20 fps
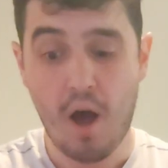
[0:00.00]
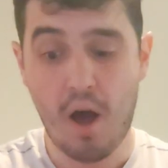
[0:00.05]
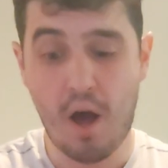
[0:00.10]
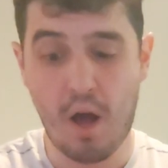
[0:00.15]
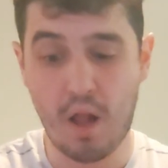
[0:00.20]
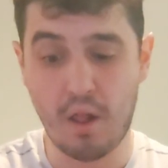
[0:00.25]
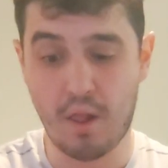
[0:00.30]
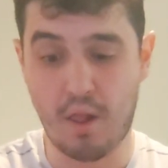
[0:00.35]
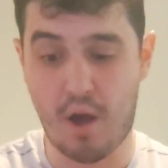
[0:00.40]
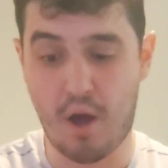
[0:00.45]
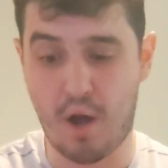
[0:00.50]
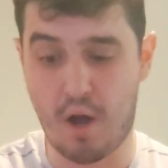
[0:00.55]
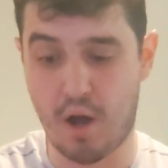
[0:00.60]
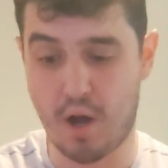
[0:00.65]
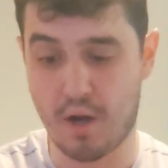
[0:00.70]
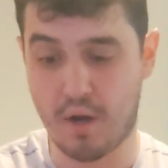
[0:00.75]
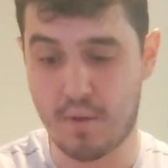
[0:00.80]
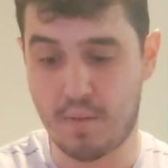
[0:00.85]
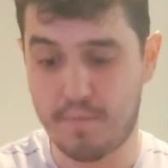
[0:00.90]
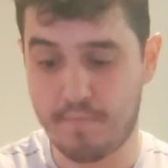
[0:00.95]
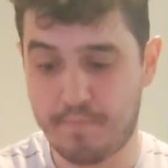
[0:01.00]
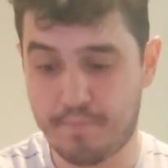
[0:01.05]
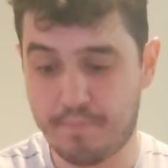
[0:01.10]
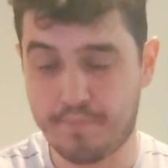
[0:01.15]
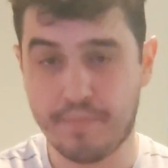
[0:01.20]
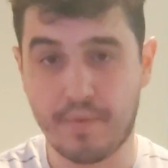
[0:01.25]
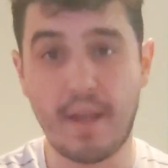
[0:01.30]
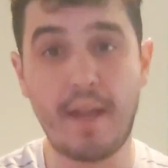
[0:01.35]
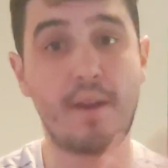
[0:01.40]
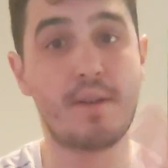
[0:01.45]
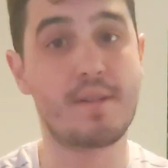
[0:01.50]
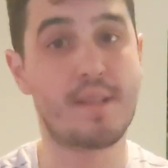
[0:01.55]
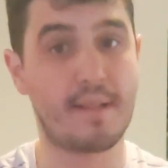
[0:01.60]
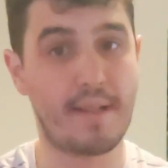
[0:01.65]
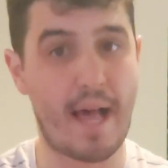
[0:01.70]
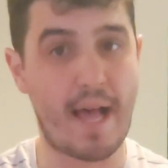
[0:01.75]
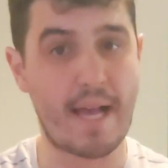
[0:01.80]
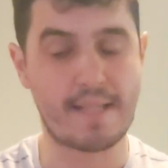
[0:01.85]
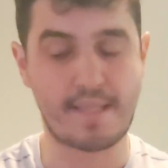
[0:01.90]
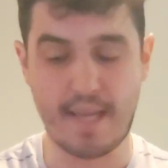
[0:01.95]
along. Here's the
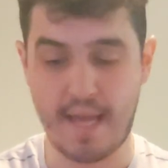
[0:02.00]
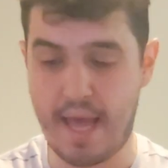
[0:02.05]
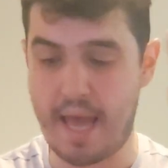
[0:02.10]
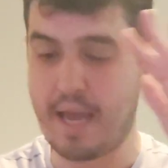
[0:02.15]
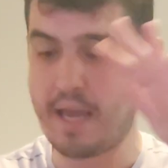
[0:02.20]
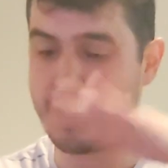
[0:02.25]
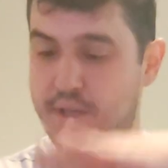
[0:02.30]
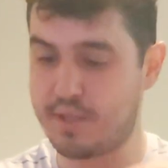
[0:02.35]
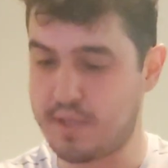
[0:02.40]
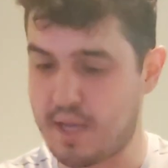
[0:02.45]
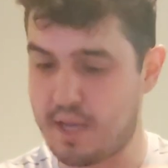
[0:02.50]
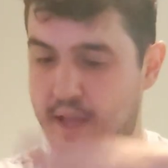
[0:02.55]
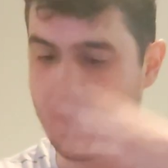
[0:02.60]
last A.